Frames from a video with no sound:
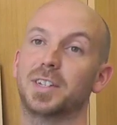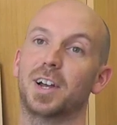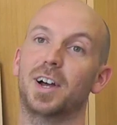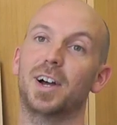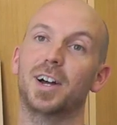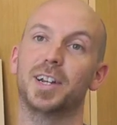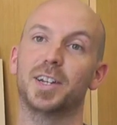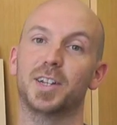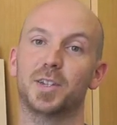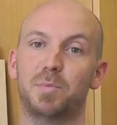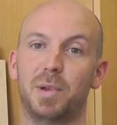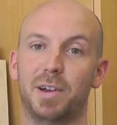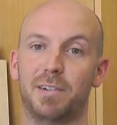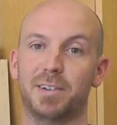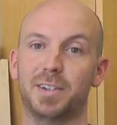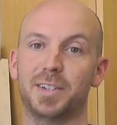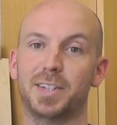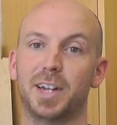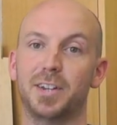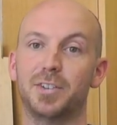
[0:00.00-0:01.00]
is a highly
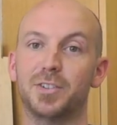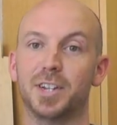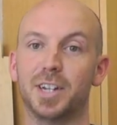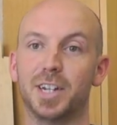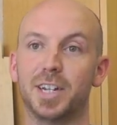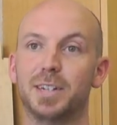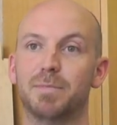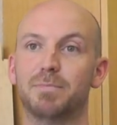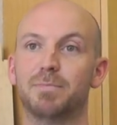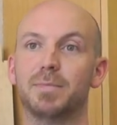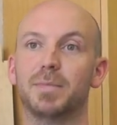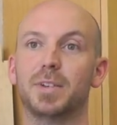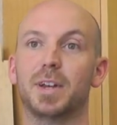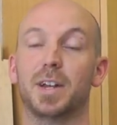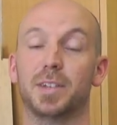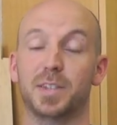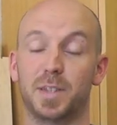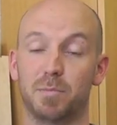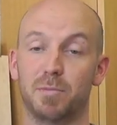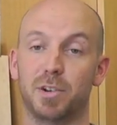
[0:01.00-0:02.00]
experienced engineer,
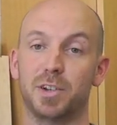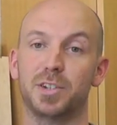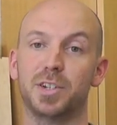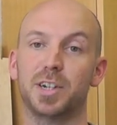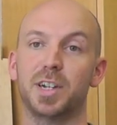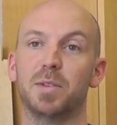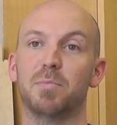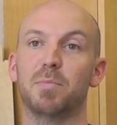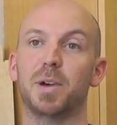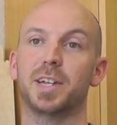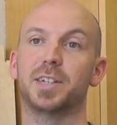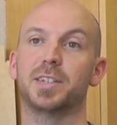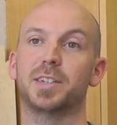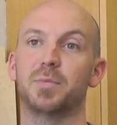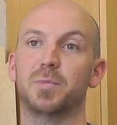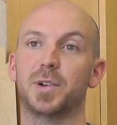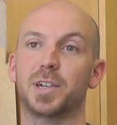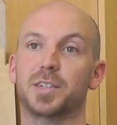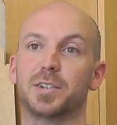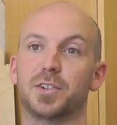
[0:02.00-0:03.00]
a timber engineer based
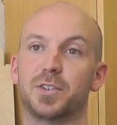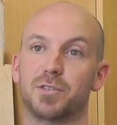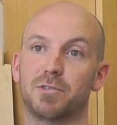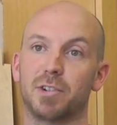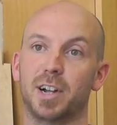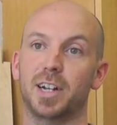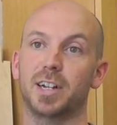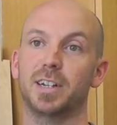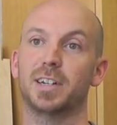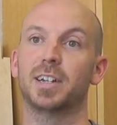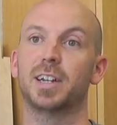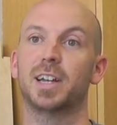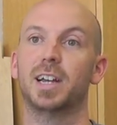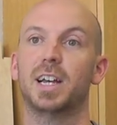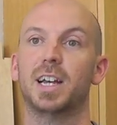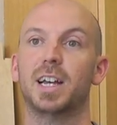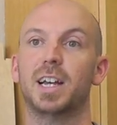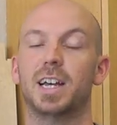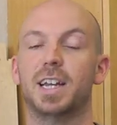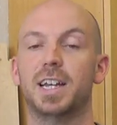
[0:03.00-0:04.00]
in Western Australia.
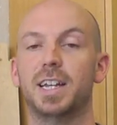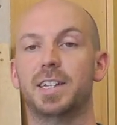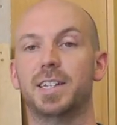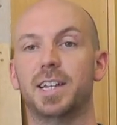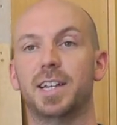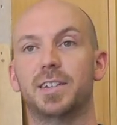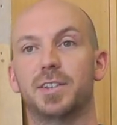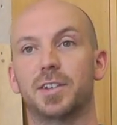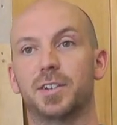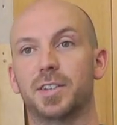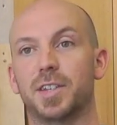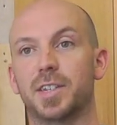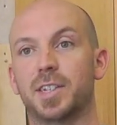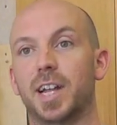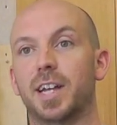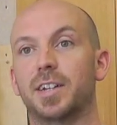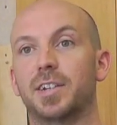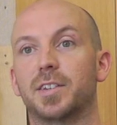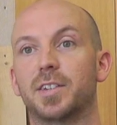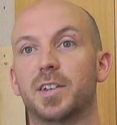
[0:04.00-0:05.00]
He sits on the
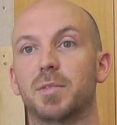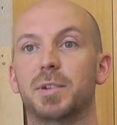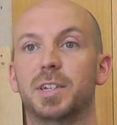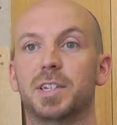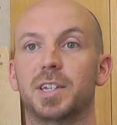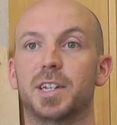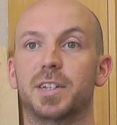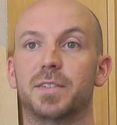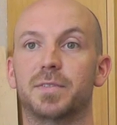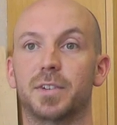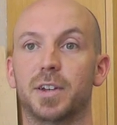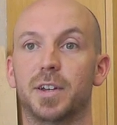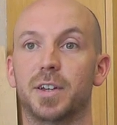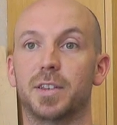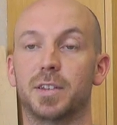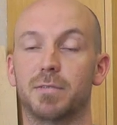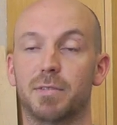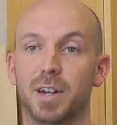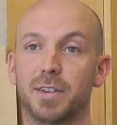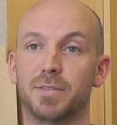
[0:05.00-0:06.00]
standards committees for
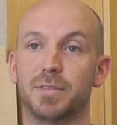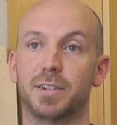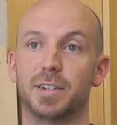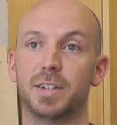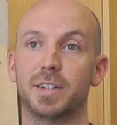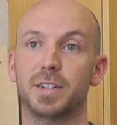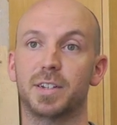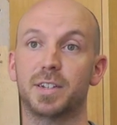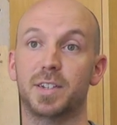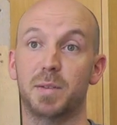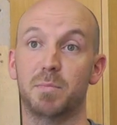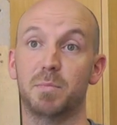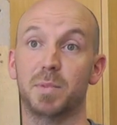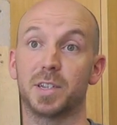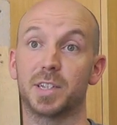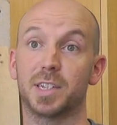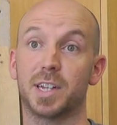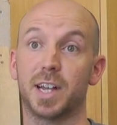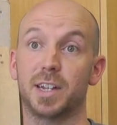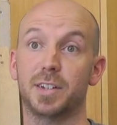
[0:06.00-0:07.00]
the relevant timber
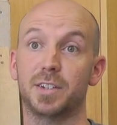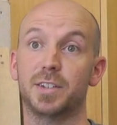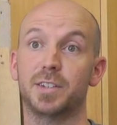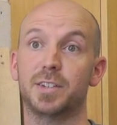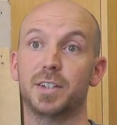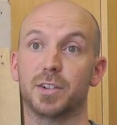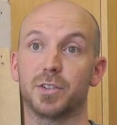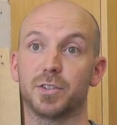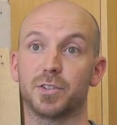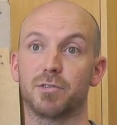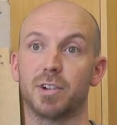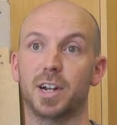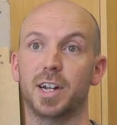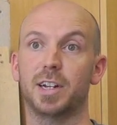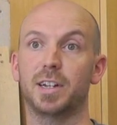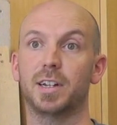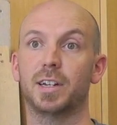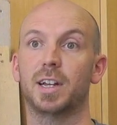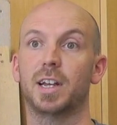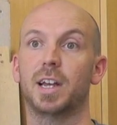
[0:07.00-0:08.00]
standards in
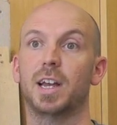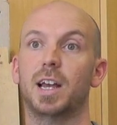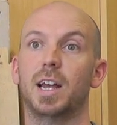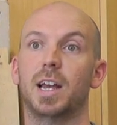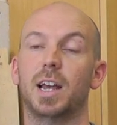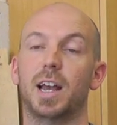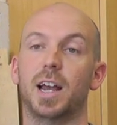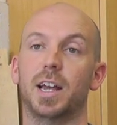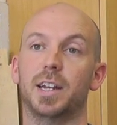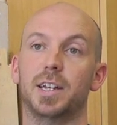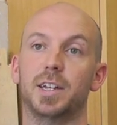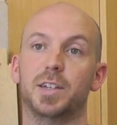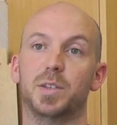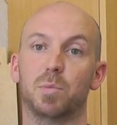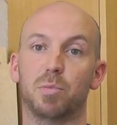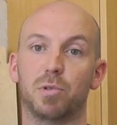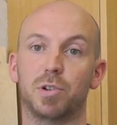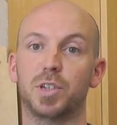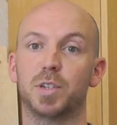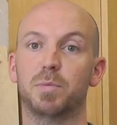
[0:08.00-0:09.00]
Australia, and he's
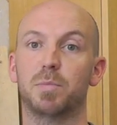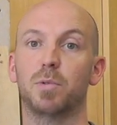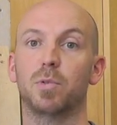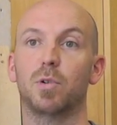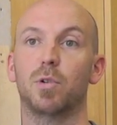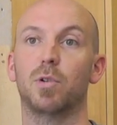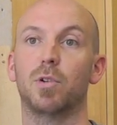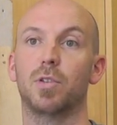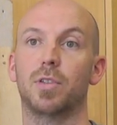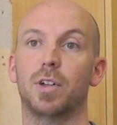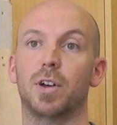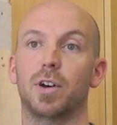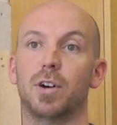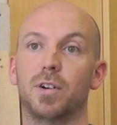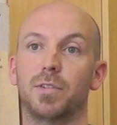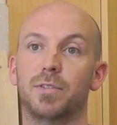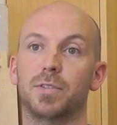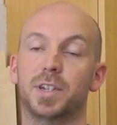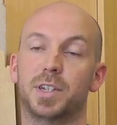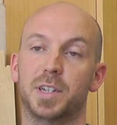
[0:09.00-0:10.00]
the principal author
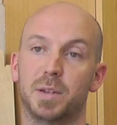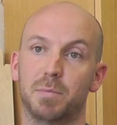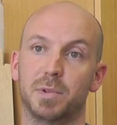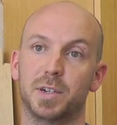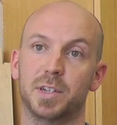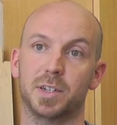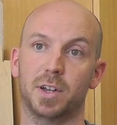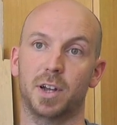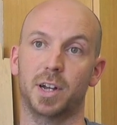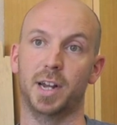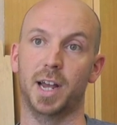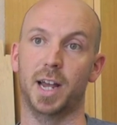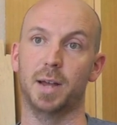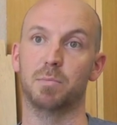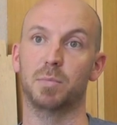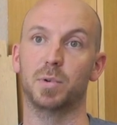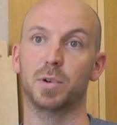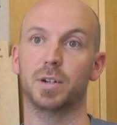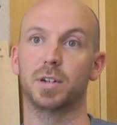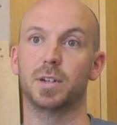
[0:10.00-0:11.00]
of the Timber Design
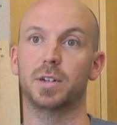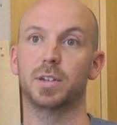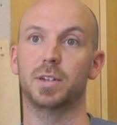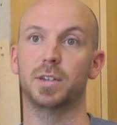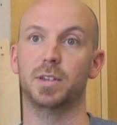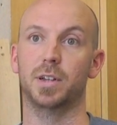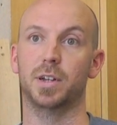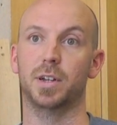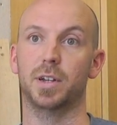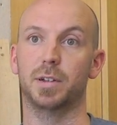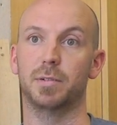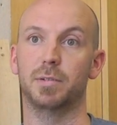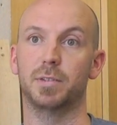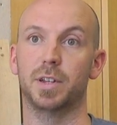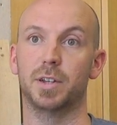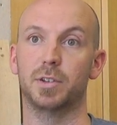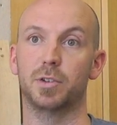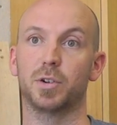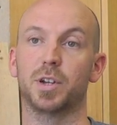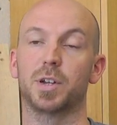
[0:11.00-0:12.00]
Handbook,
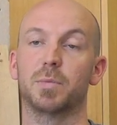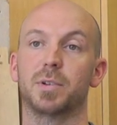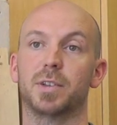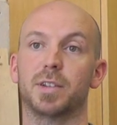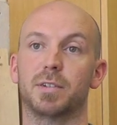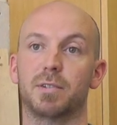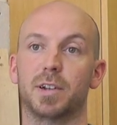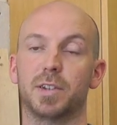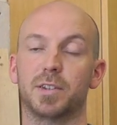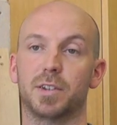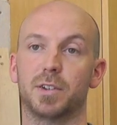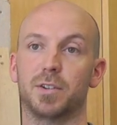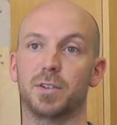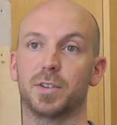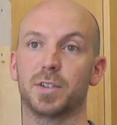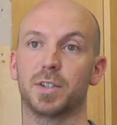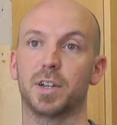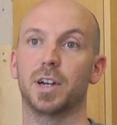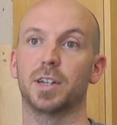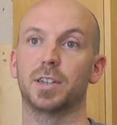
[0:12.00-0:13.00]
the document that runs
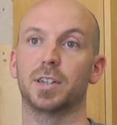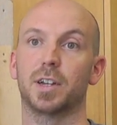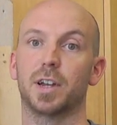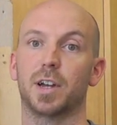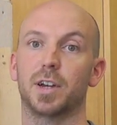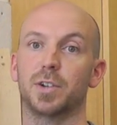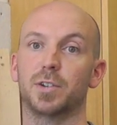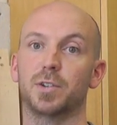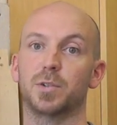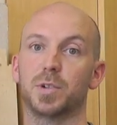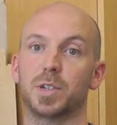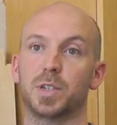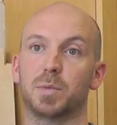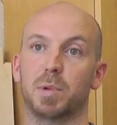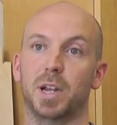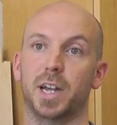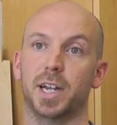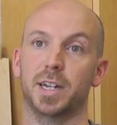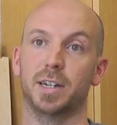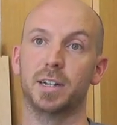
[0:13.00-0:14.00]
alongside the code to
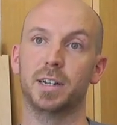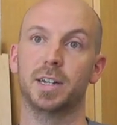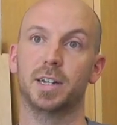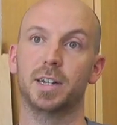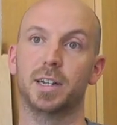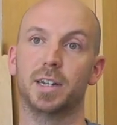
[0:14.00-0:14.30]
explain